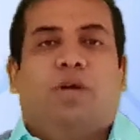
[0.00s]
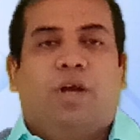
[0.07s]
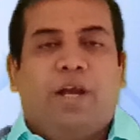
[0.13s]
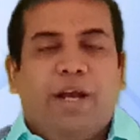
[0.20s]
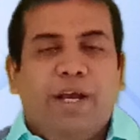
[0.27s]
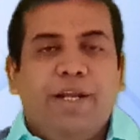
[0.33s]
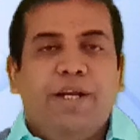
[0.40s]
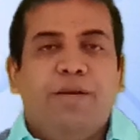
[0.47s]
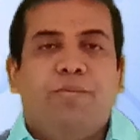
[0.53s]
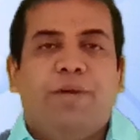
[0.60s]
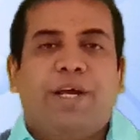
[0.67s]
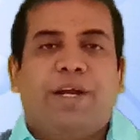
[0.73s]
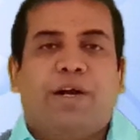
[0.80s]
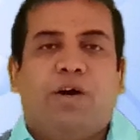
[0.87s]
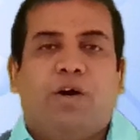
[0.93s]
any
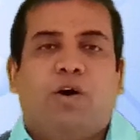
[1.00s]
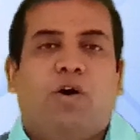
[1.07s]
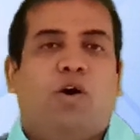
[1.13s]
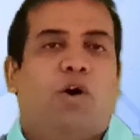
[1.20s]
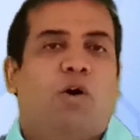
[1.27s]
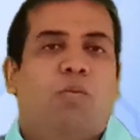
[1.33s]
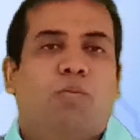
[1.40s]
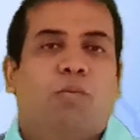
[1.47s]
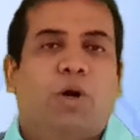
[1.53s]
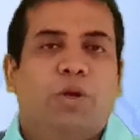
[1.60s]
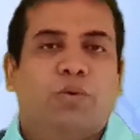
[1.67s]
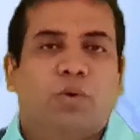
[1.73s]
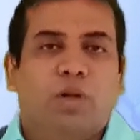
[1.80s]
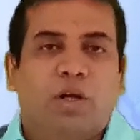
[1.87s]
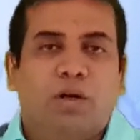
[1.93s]
era of
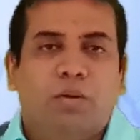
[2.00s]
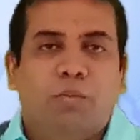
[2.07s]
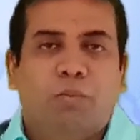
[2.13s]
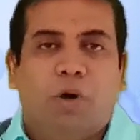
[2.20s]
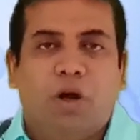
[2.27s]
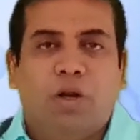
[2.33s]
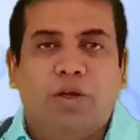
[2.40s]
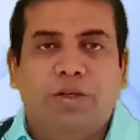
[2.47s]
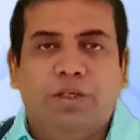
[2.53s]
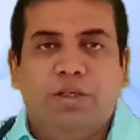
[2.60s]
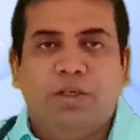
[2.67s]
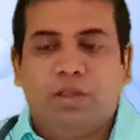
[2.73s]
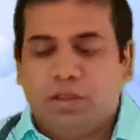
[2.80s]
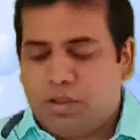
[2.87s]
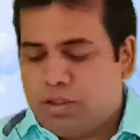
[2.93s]
molecular biology.
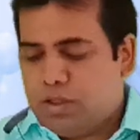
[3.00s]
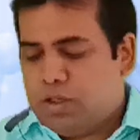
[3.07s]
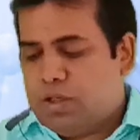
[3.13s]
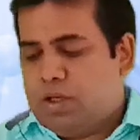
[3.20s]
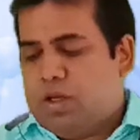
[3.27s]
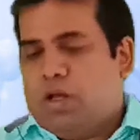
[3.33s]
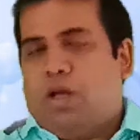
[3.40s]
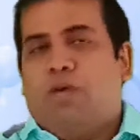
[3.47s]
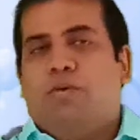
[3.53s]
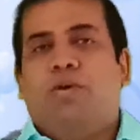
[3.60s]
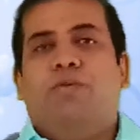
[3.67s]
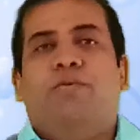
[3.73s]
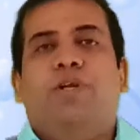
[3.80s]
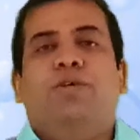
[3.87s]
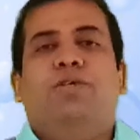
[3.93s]

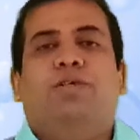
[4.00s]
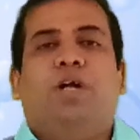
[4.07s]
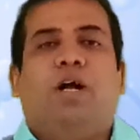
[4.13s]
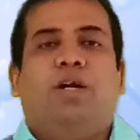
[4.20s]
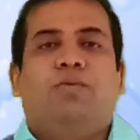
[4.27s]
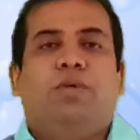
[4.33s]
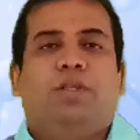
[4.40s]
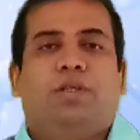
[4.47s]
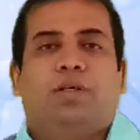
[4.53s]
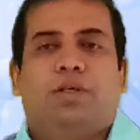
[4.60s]
When we start with